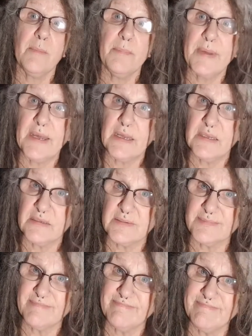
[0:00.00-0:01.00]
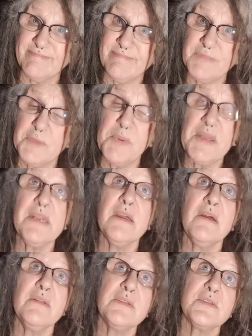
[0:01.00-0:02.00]
but depending
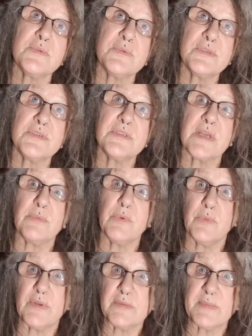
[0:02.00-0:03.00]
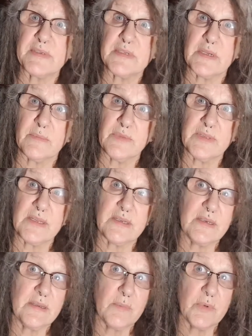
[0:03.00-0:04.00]
on the source, I won't waste my time with that
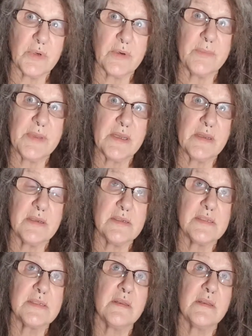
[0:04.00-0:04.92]
anymore, because